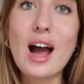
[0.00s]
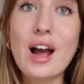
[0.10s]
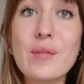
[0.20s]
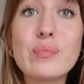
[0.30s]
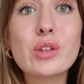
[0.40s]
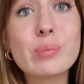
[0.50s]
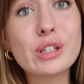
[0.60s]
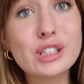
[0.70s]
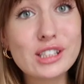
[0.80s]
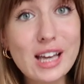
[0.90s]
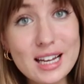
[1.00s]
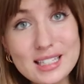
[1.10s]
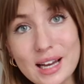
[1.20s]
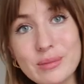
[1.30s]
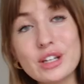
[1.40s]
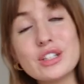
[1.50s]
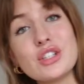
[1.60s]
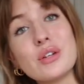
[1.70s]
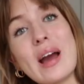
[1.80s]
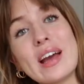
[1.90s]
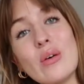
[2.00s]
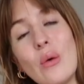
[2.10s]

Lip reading: But yes, I'm going to do a